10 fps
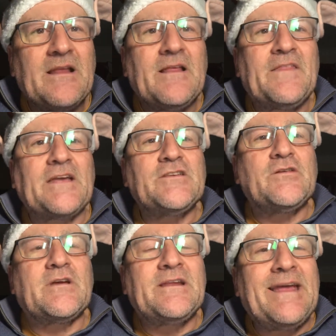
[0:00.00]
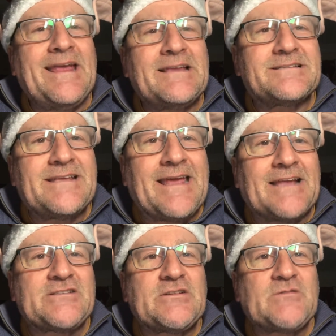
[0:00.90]
that you can easily
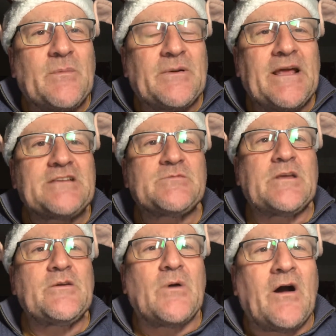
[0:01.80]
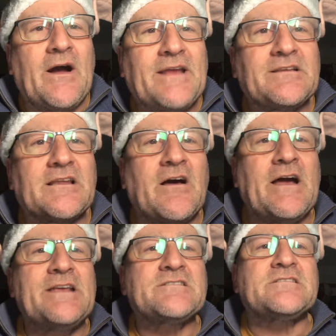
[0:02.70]
get into a place where you
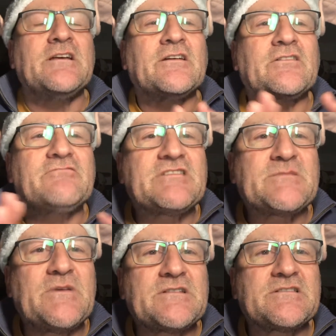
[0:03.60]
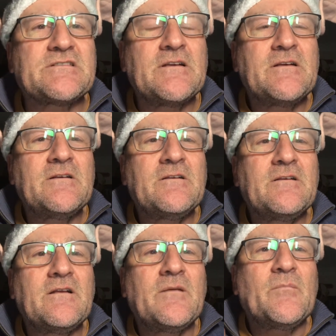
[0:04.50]
idolise Christmas,
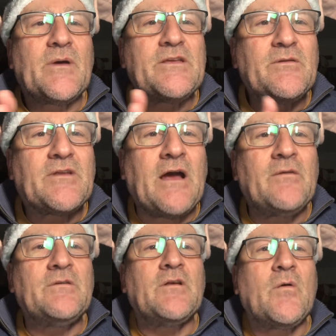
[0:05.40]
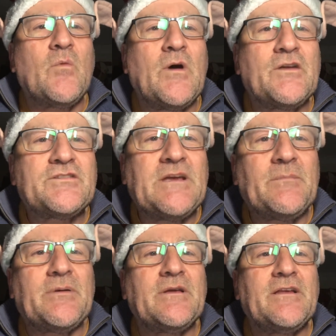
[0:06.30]
but you don't
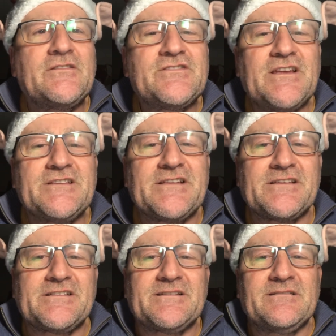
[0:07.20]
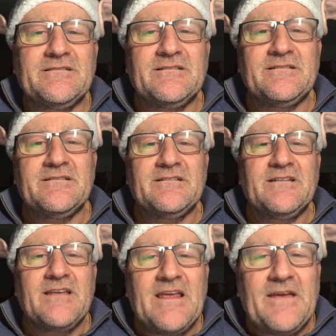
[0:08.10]
worship Jesus.
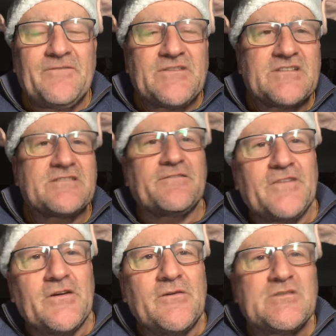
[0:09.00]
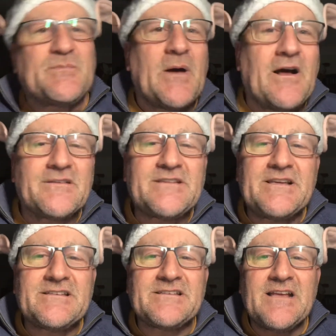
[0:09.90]
Gifts, foods,
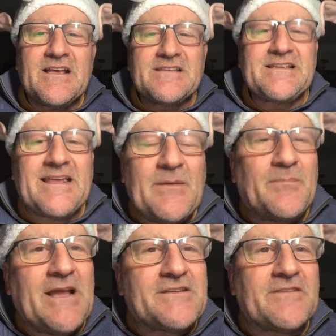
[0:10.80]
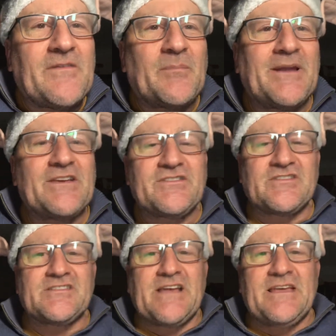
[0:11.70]
parties, seeking pleasure for pleasure's
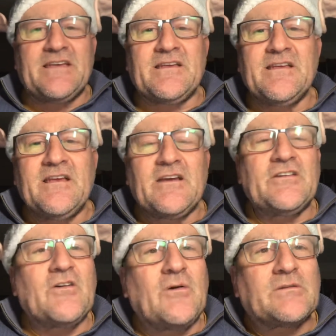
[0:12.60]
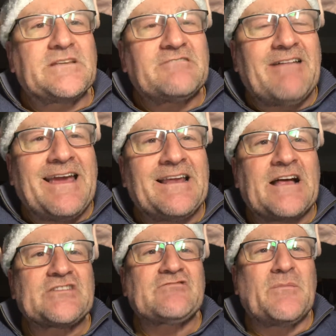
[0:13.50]
sake can all derail
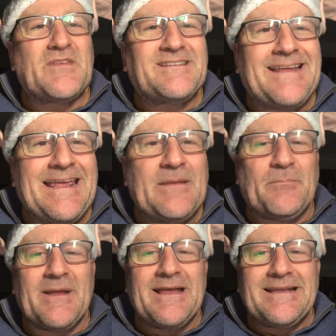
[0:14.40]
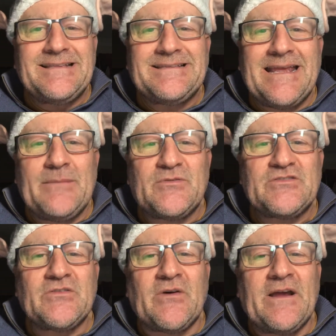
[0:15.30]
us from the deep, deep
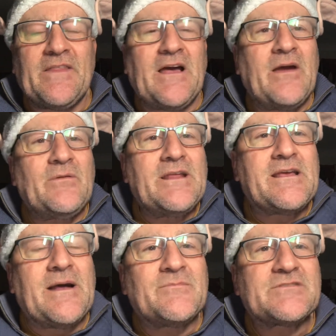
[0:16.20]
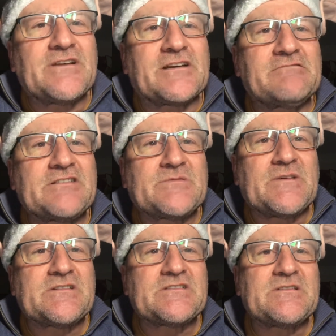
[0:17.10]
joy that only comes at
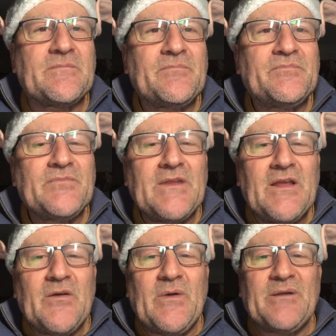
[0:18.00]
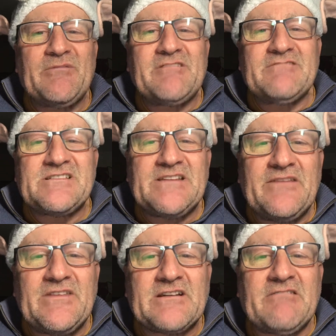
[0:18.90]
Christmas, when we
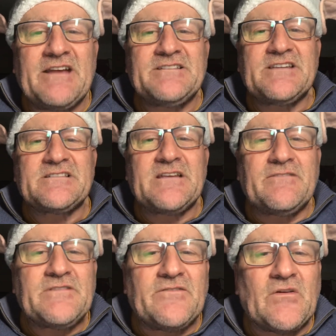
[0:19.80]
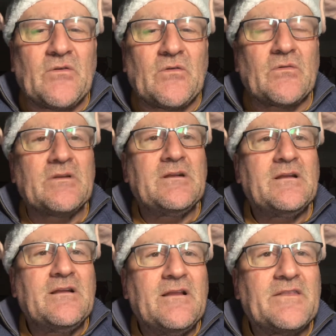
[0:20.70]
receive the greatest gift of all,
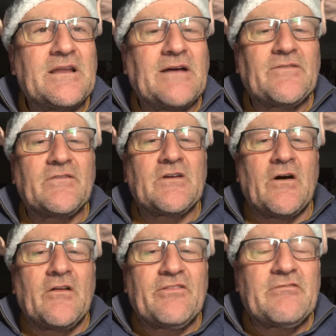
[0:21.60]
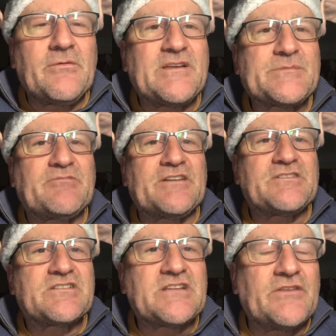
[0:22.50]
the love of God through his
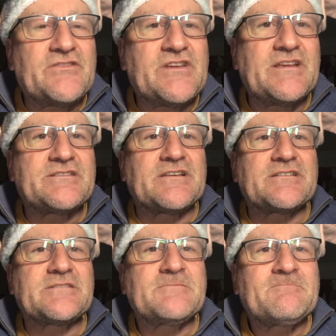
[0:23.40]
precious Son Jesus.